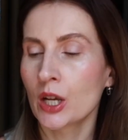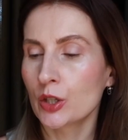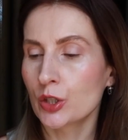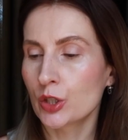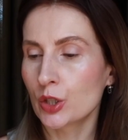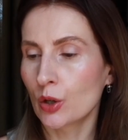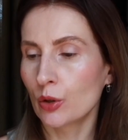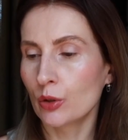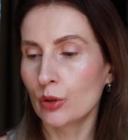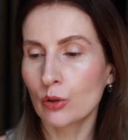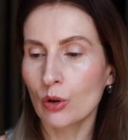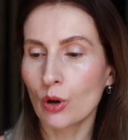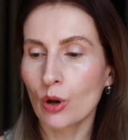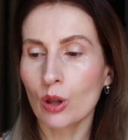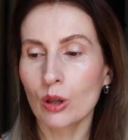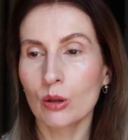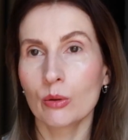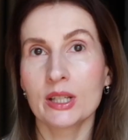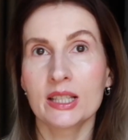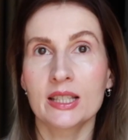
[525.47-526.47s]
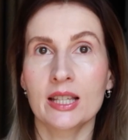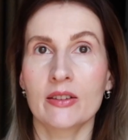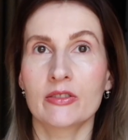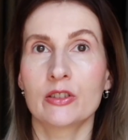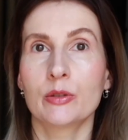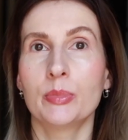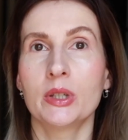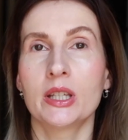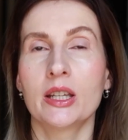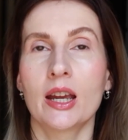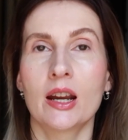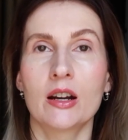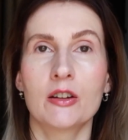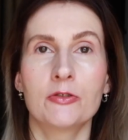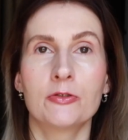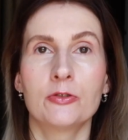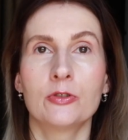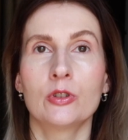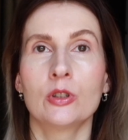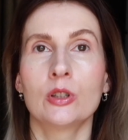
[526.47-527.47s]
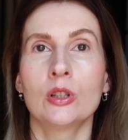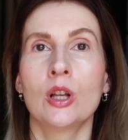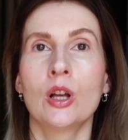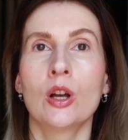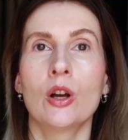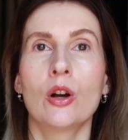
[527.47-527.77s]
So you always have to be careful